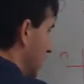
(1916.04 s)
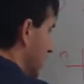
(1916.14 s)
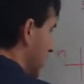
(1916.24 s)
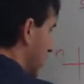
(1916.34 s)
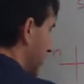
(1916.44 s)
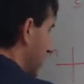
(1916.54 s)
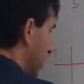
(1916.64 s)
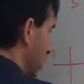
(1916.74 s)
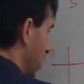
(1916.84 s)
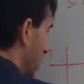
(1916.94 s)
So I'm going to
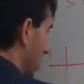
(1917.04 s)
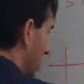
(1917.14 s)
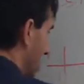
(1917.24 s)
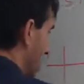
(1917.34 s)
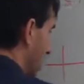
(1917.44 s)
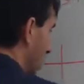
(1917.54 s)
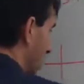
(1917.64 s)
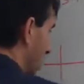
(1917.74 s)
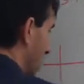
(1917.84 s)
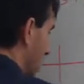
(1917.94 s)
go
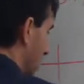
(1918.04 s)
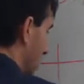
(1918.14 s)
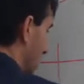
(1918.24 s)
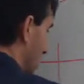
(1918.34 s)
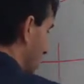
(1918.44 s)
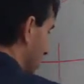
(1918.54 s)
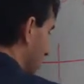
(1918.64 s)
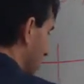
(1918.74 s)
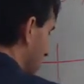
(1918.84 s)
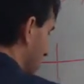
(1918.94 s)

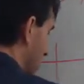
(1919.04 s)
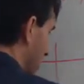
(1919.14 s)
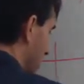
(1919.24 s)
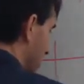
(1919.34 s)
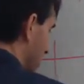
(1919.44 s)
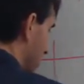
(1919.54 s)
zero points